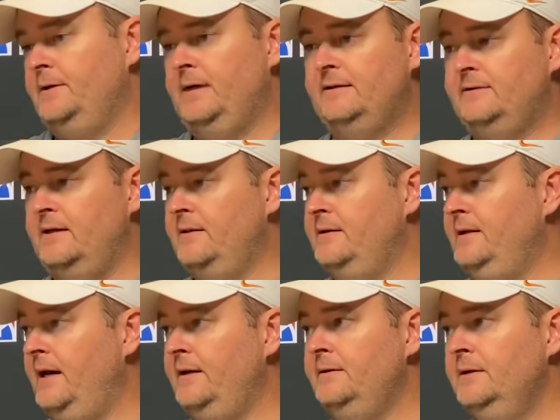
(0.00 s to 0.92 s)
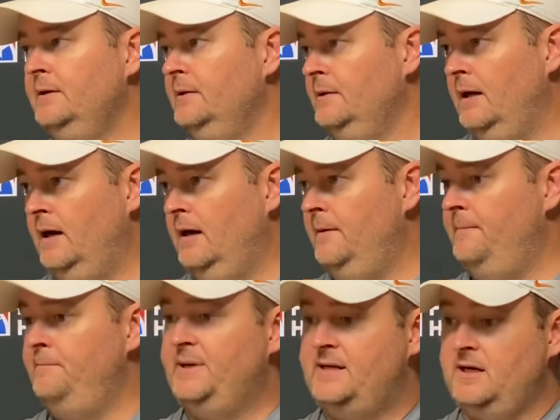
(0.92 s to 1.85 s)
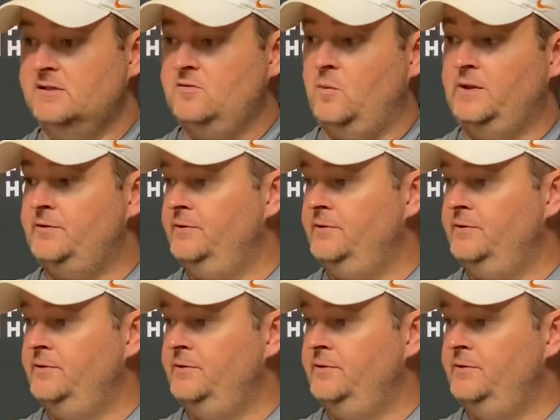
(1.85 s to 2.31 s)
At the end of the day, because of what